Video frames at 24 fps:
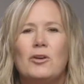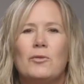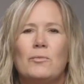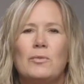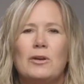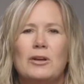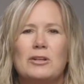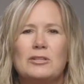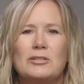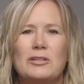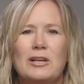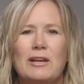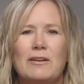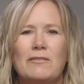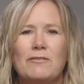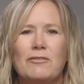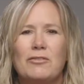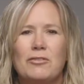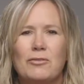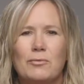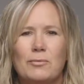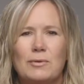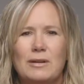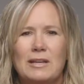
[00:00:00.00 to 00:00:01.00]
We also have
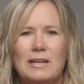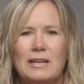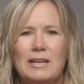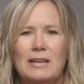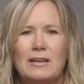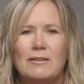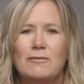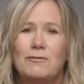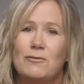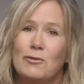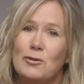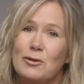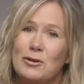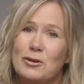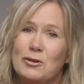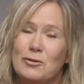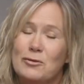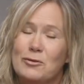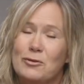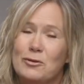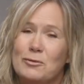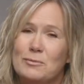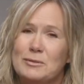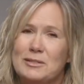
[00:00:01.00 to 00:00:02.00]
four new
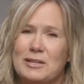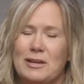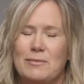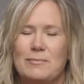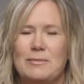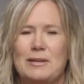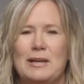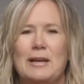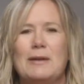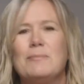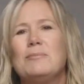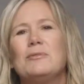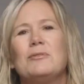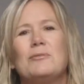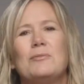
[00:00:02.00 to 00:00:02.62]
groups coming up.